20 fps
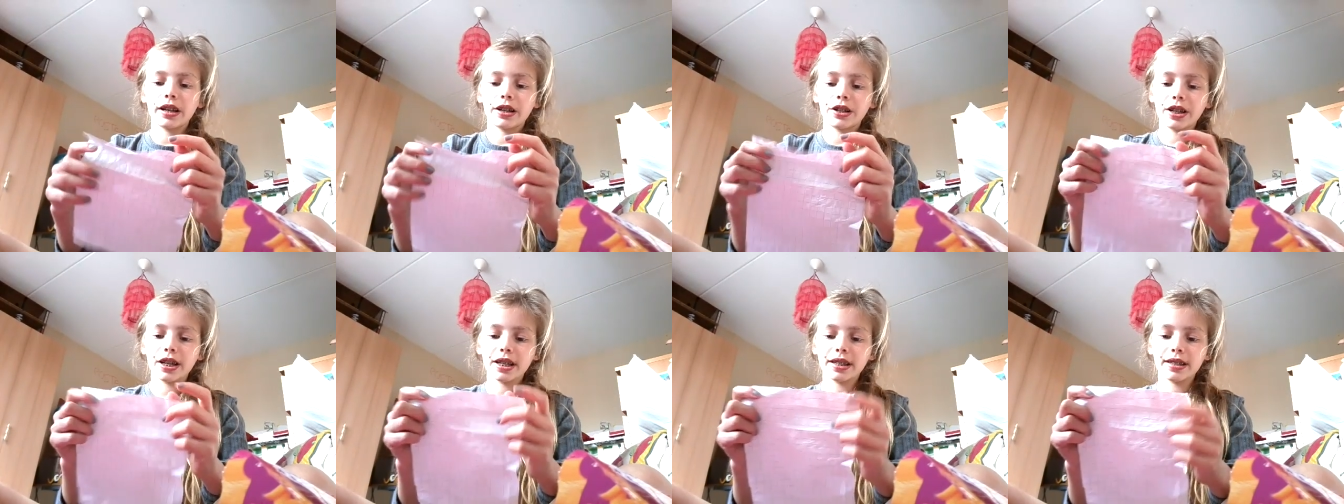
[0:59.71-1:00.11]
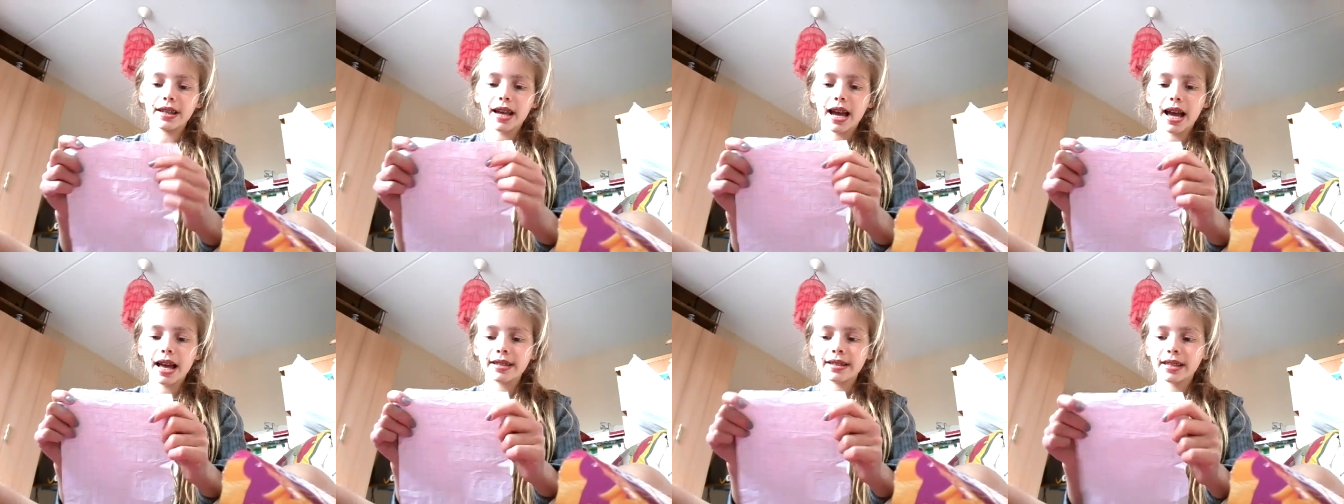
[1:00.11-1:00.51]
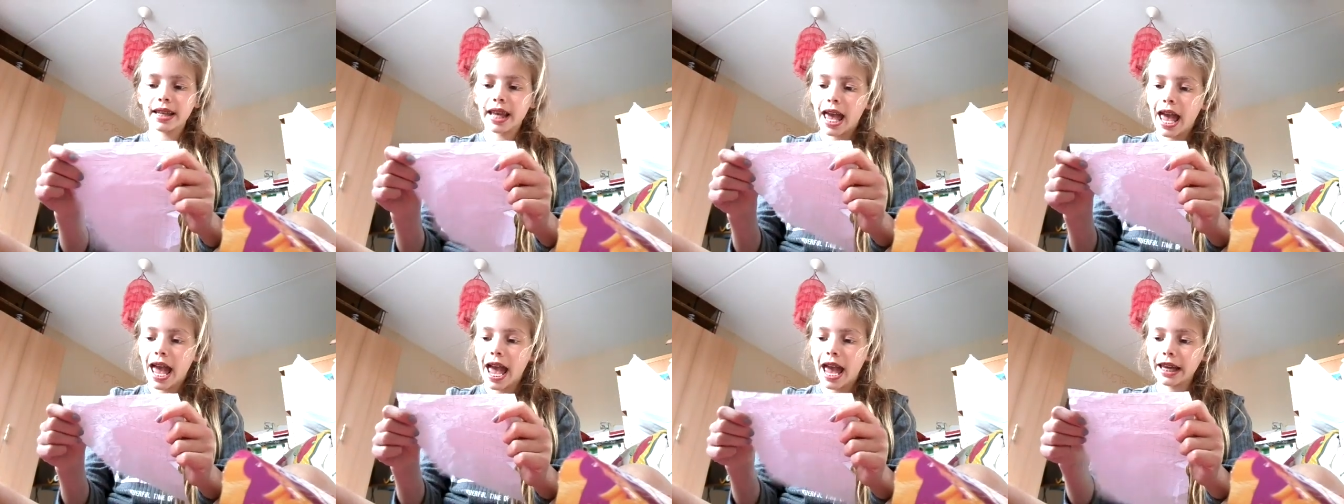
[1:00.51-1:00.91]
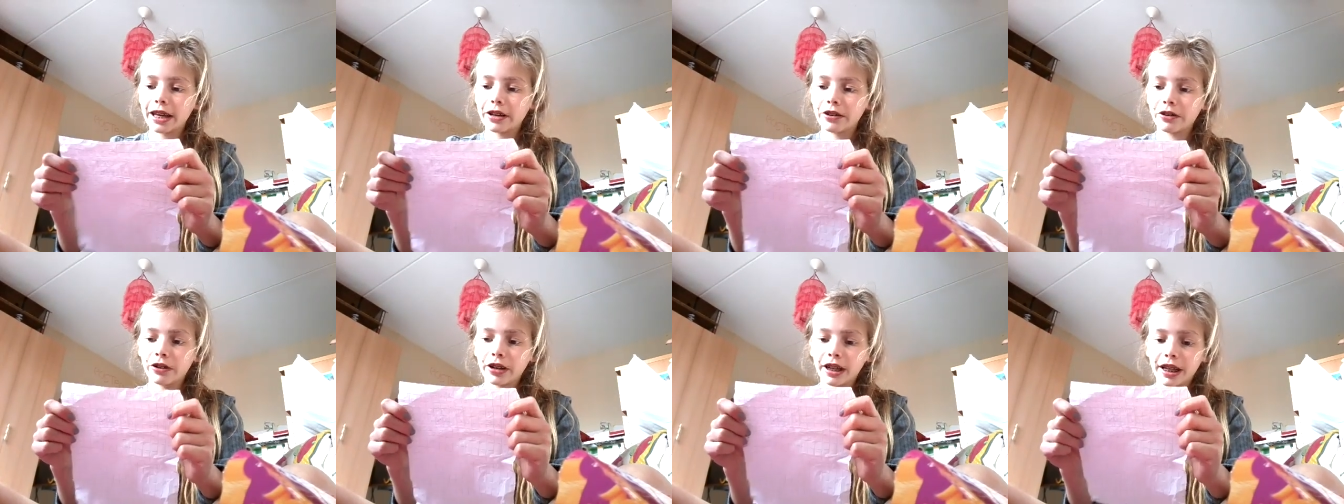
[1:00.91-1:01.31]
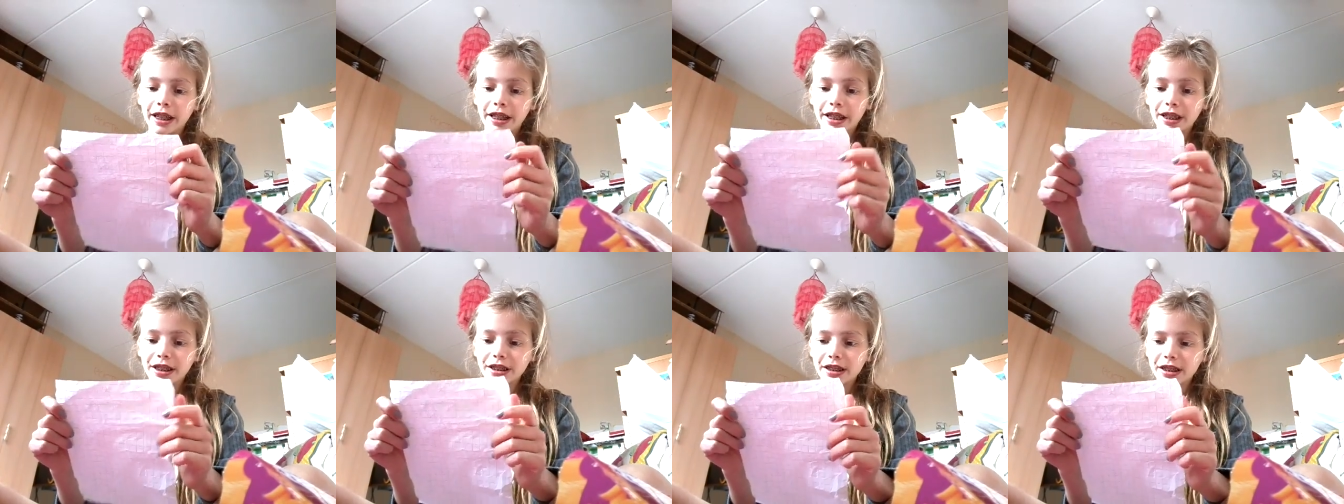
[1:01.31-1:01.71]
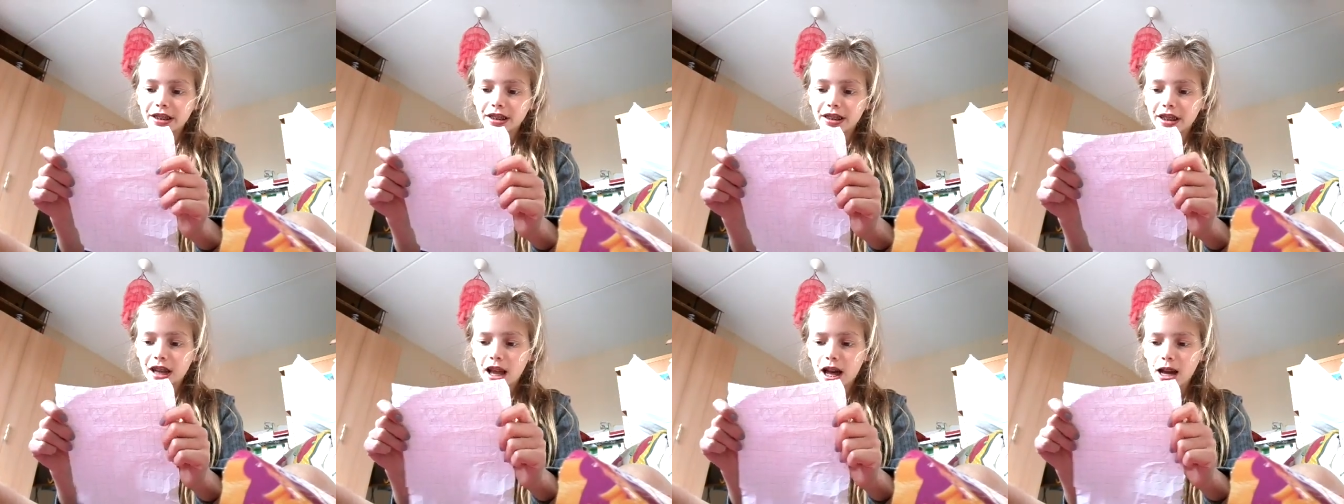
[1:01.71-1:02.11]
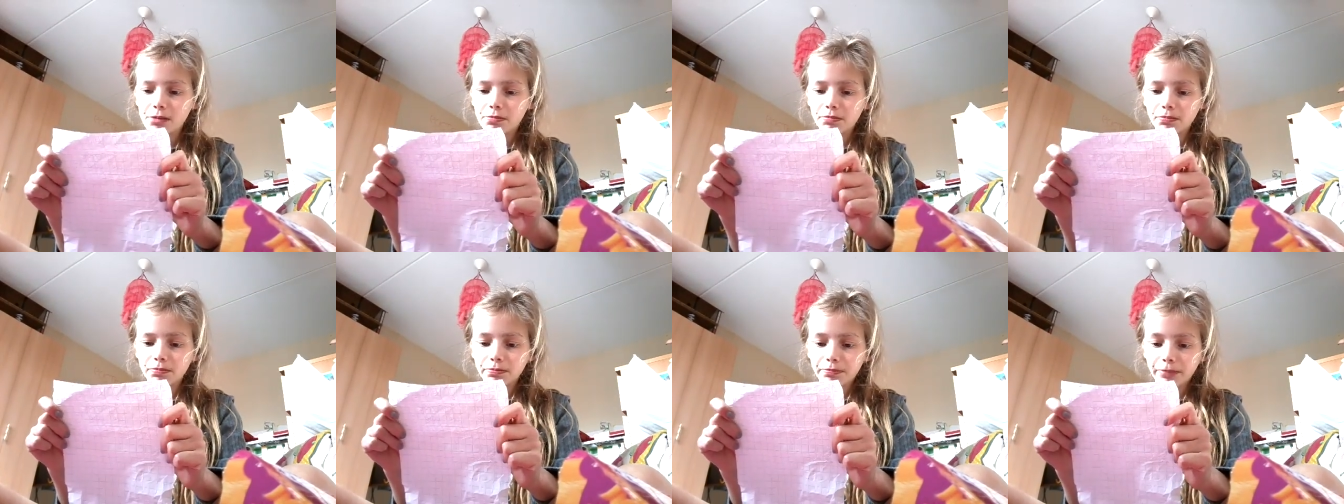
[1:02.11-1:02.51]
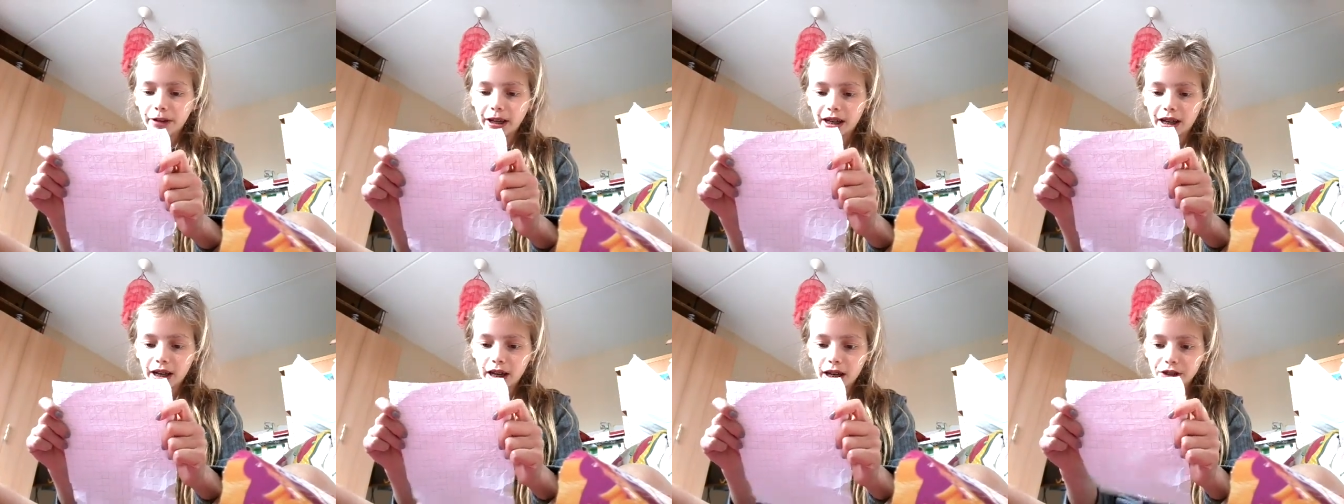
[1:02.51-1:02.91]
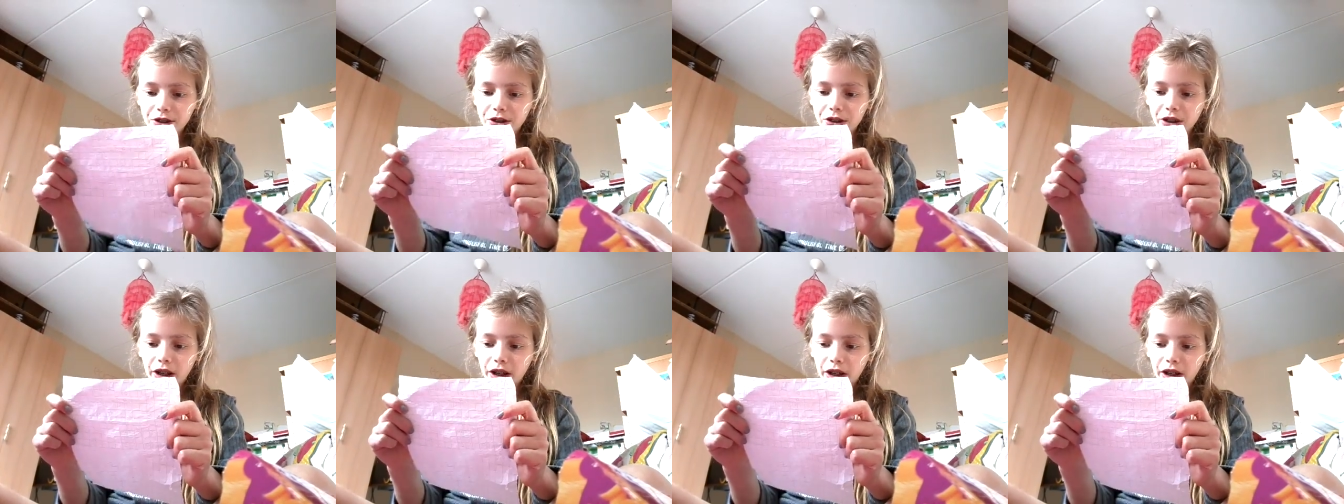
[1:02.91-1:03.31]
She says, "Hey you, here's the slime package.